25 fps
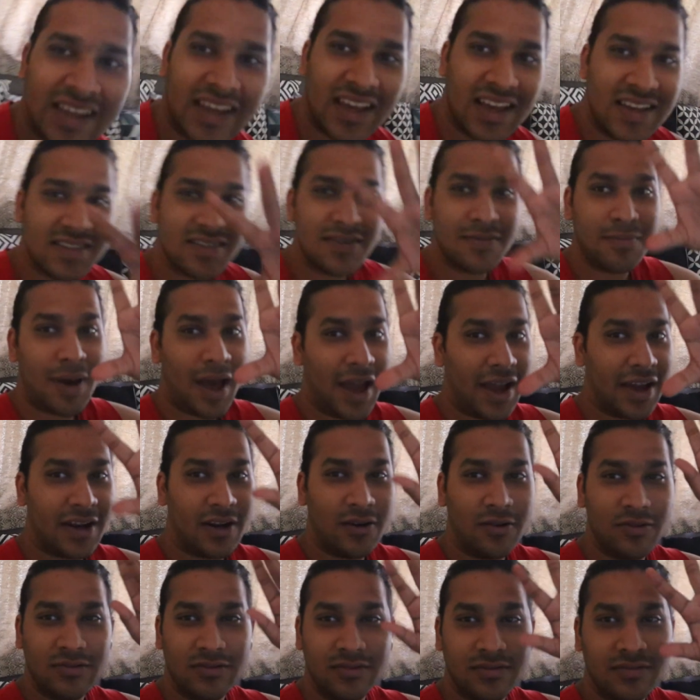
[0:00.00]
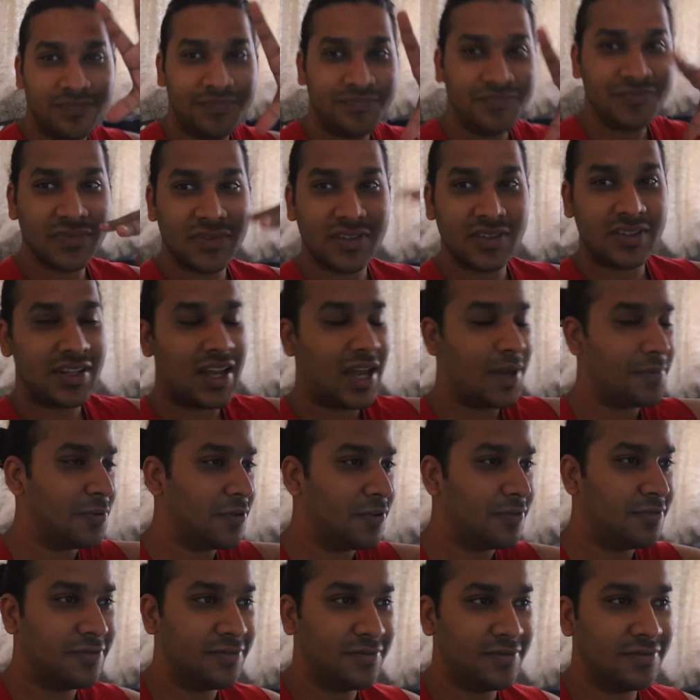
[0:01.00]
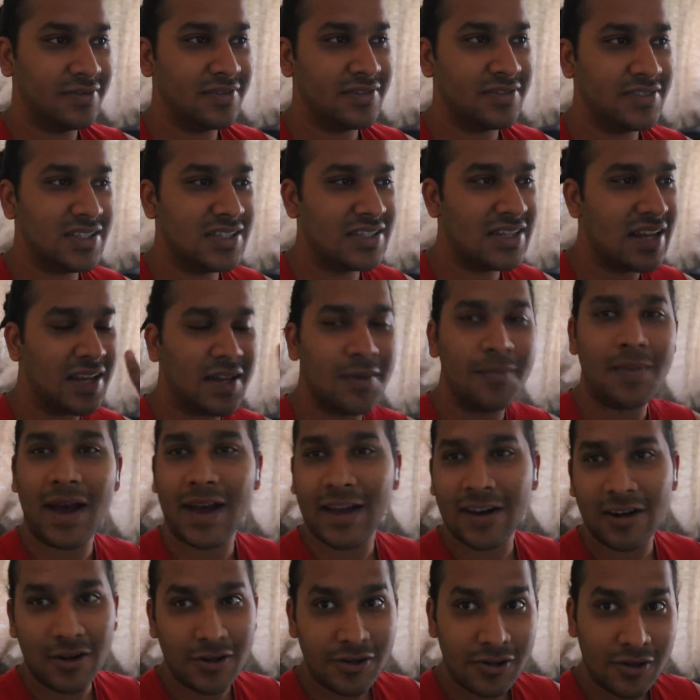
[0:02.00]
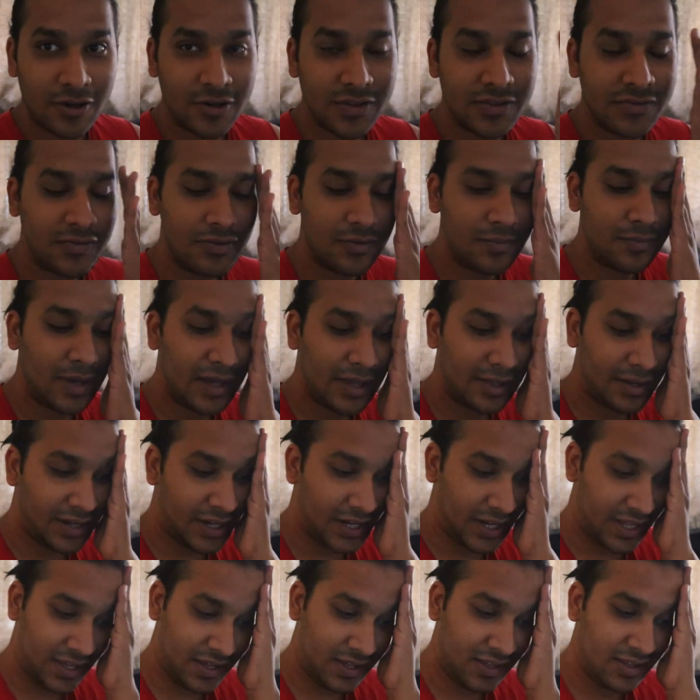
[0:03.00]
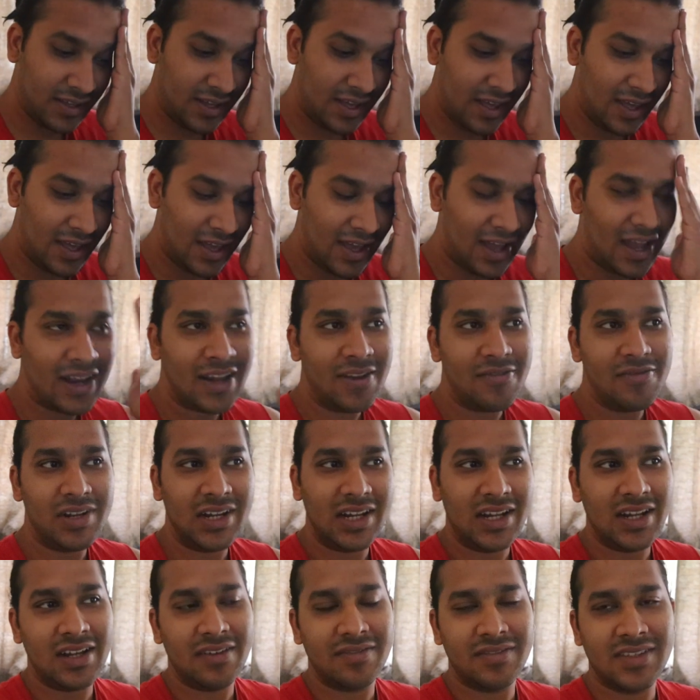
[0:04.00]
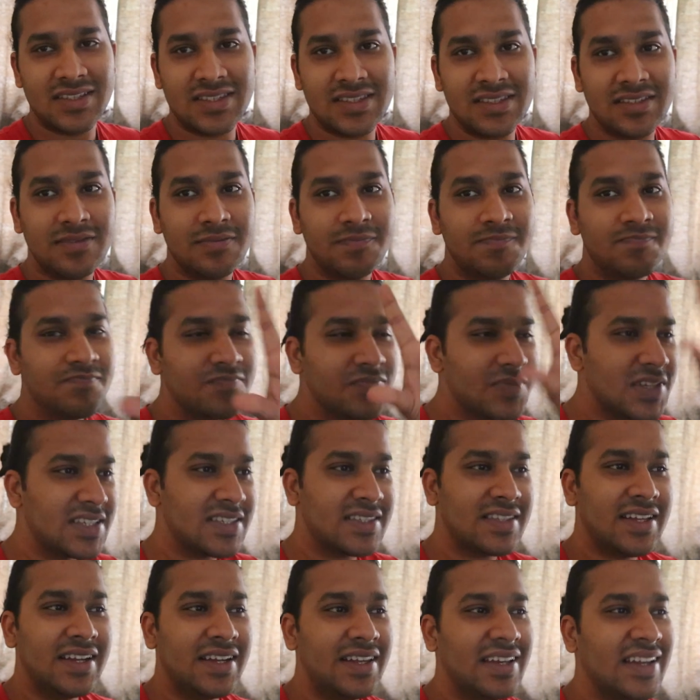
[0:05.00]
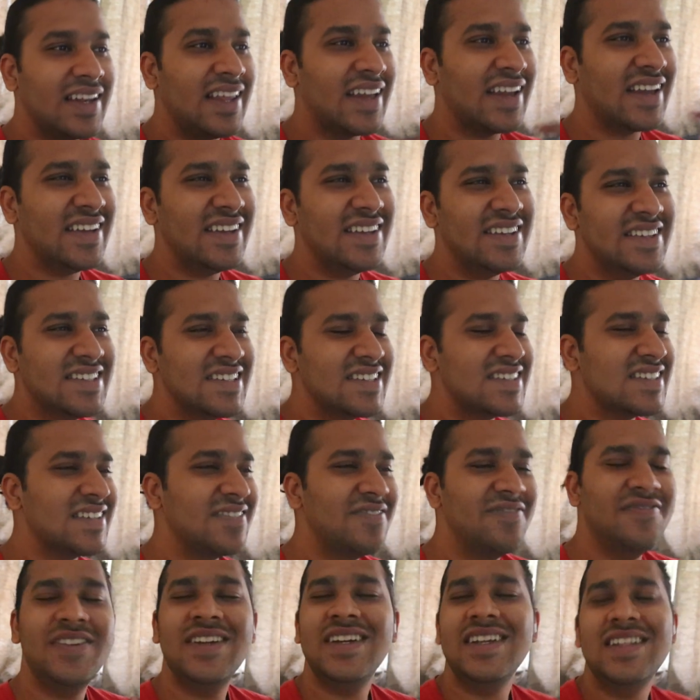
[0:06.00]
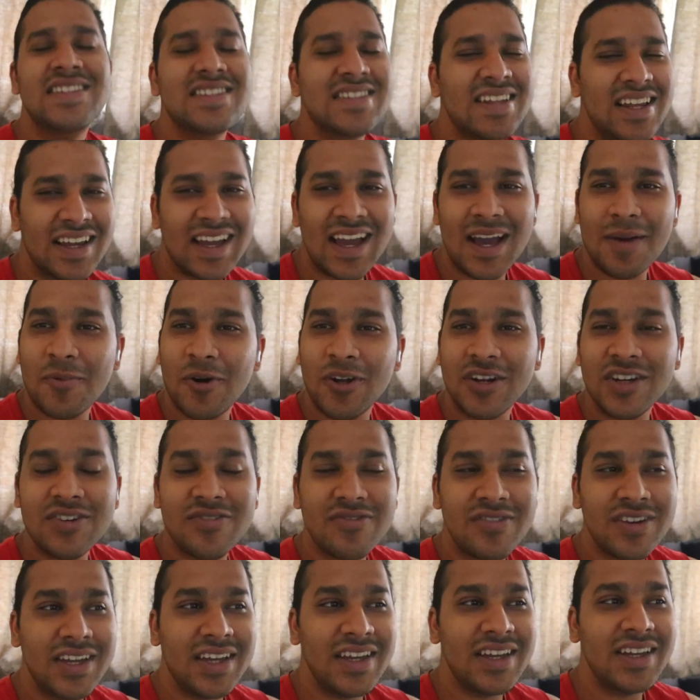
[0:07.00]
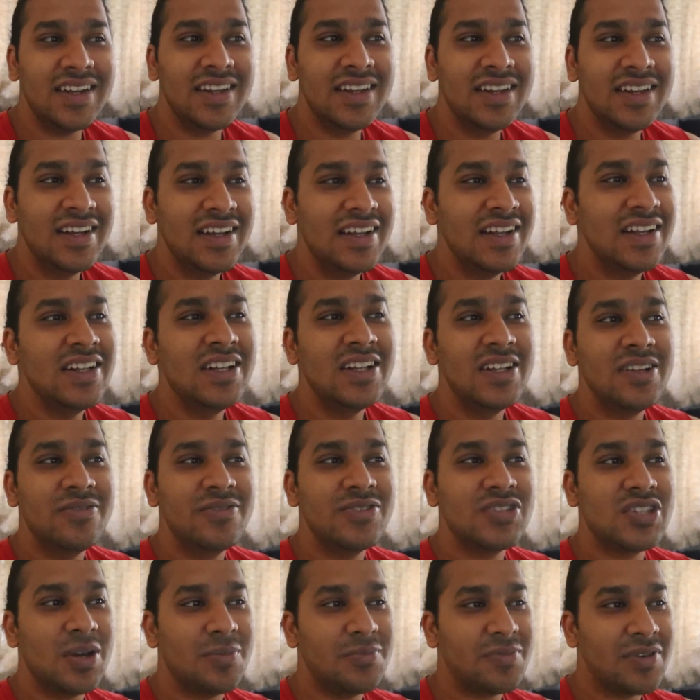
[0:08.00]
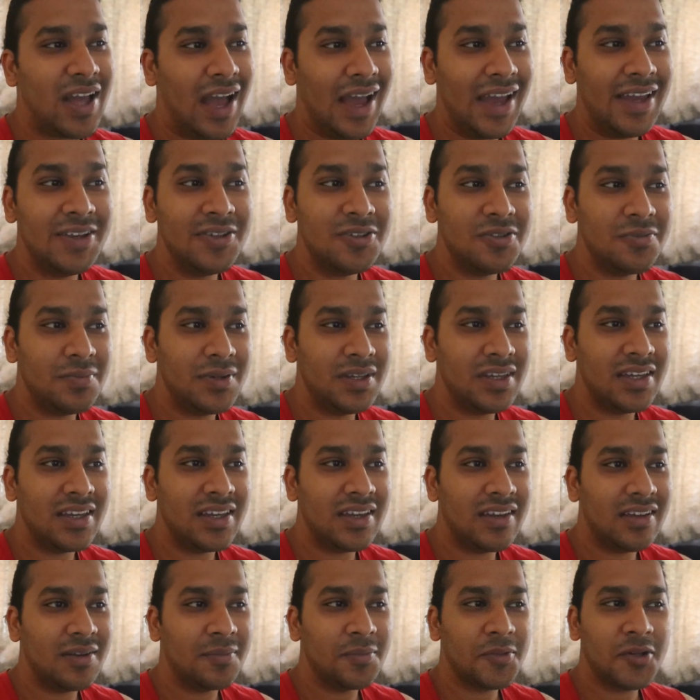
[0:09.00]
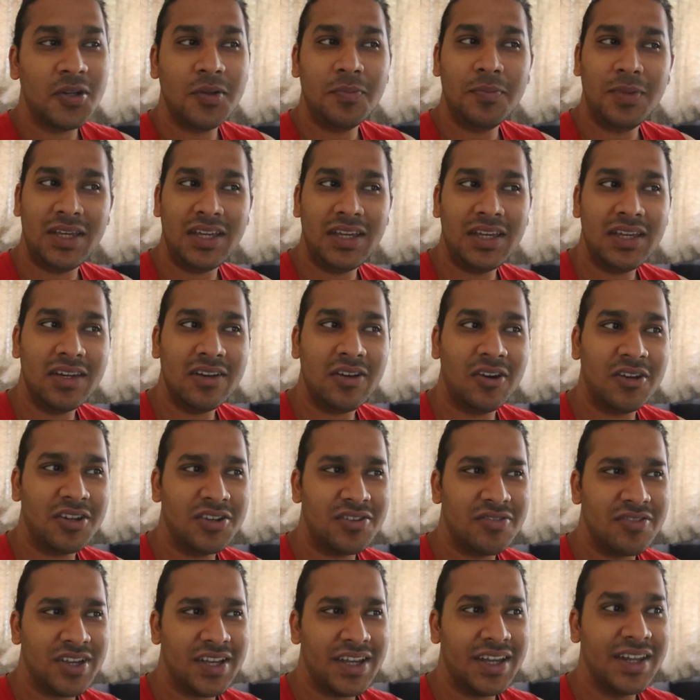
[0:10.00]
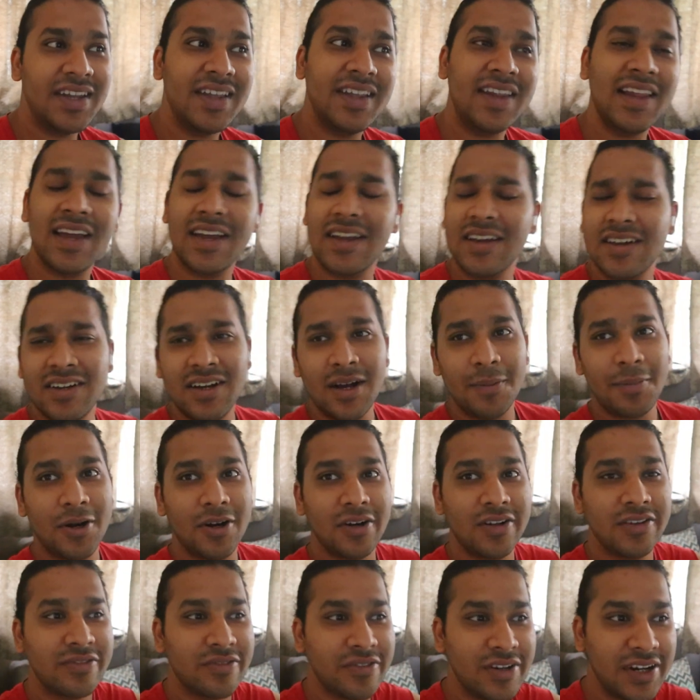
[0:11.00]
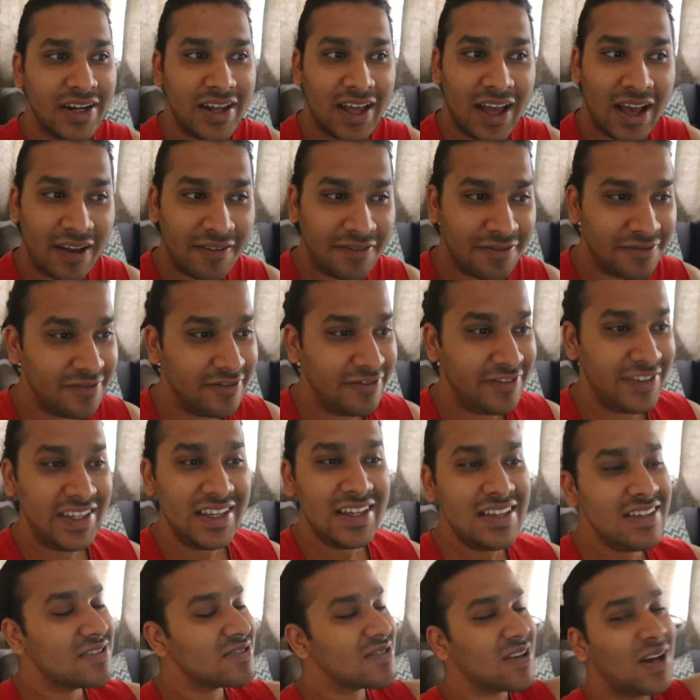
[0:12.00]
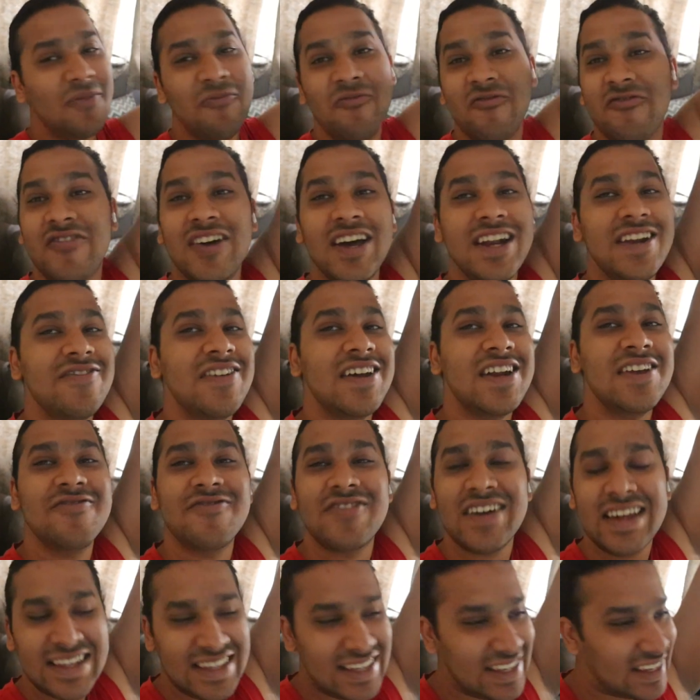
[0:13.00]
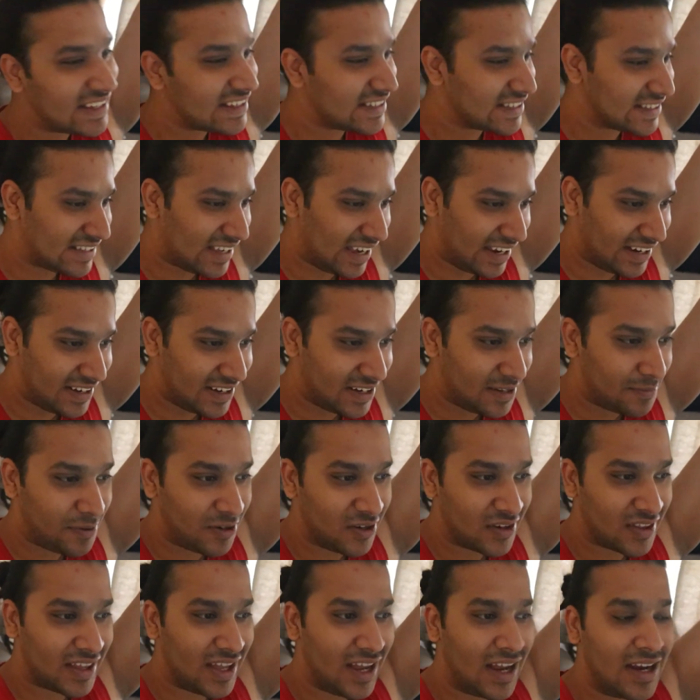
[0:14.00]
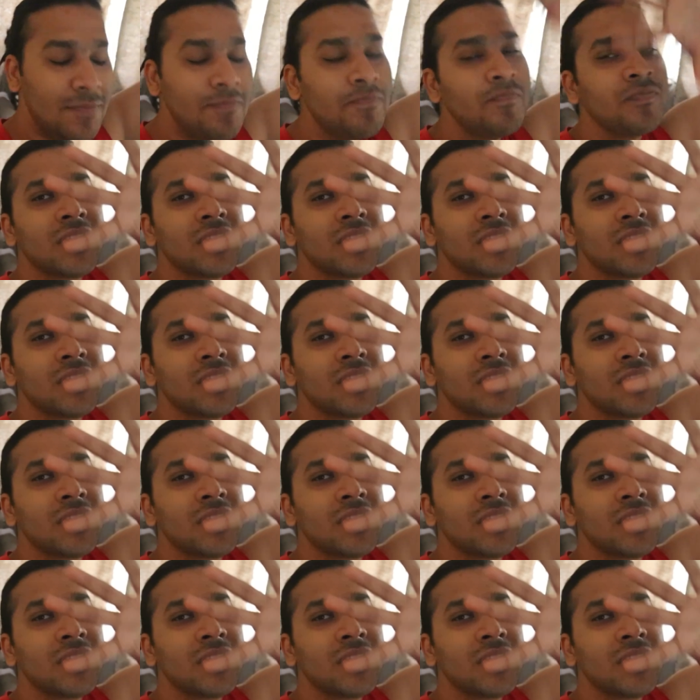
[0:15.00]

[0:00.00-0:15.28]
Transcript: like as a background type of, just like background noise for my reading, and I really love this aesthetic. Like, it just feels like I'm on a train, which I'm dying to be, and I'm gonna be on a train in like about 3.5 weeks, so I'm very, very, very excited about that.